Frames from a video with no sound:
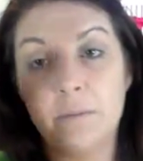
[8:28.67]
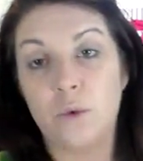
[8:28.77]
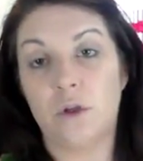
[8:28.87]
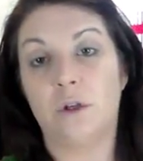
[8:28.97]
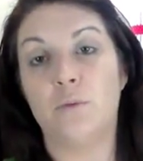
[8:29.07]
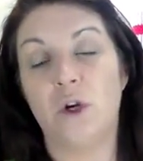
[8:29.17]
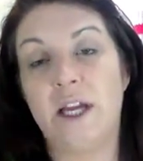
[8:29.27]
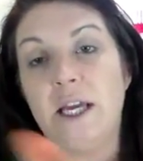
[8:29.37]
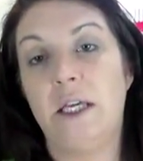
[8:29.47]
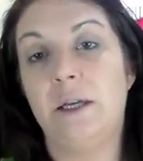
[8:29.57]
made it look more
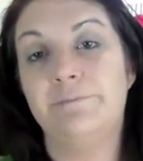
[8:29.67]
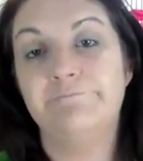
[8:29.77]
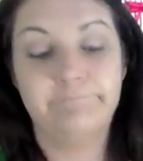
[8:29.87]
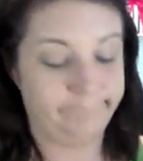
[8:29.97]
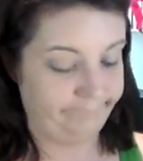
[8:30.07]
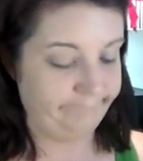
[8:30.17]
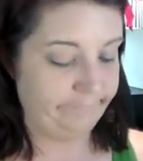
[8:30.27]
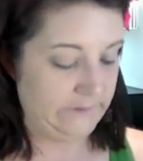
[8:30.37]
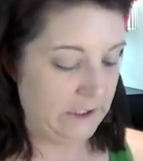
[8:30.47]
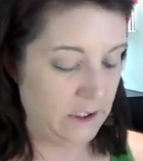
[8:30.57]
cakey.
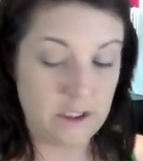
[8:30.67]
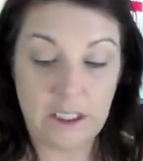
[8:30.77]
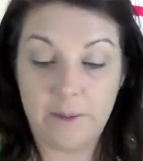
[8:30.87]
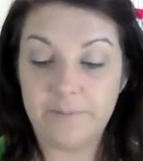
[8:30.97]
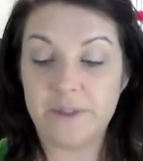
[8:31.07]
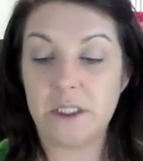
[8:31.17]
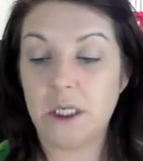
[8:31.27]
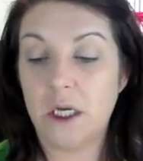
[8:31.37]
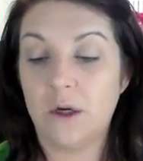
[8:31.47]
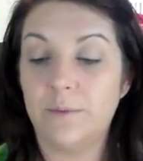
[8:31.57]
Yeah,
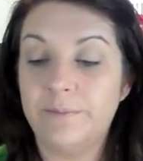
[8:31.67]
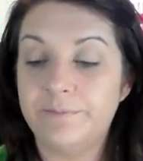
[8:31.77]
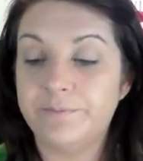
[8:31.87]
so